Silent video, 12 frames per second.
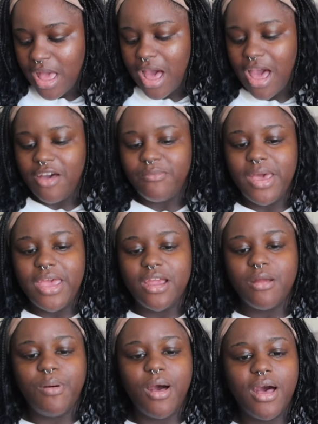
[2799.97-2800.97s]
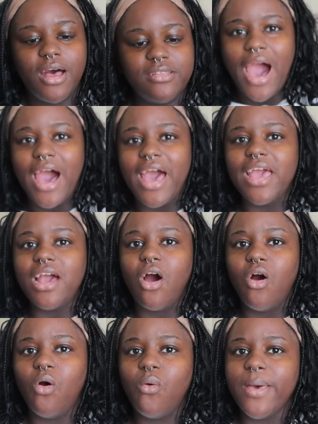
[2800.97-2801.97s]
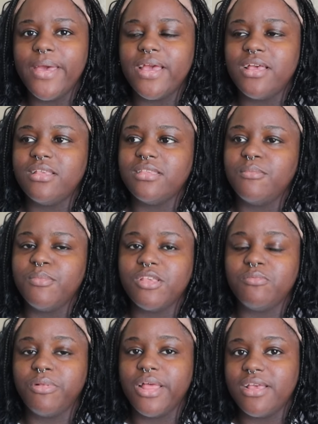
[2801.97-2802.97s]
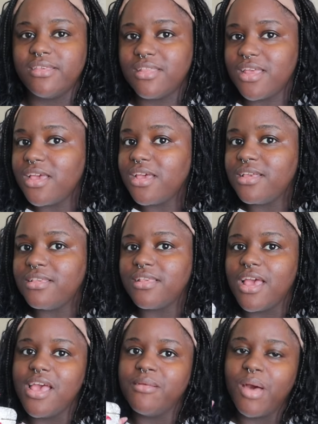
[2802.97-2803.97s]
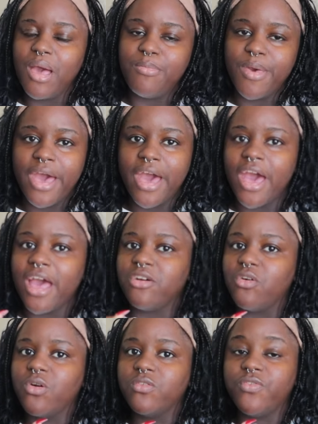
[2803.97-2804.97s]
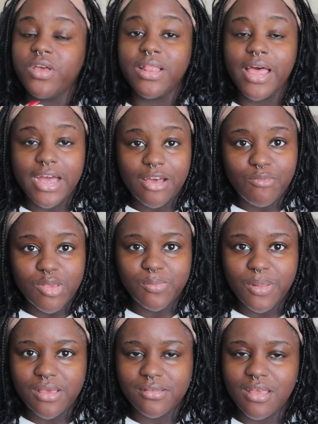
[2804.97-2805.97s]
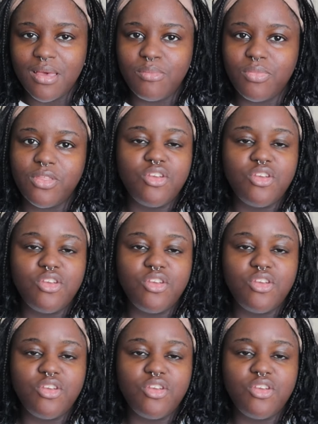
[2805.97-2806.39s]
I have my AirPods. I always misplace these in my bag or feel like I've misplaced them.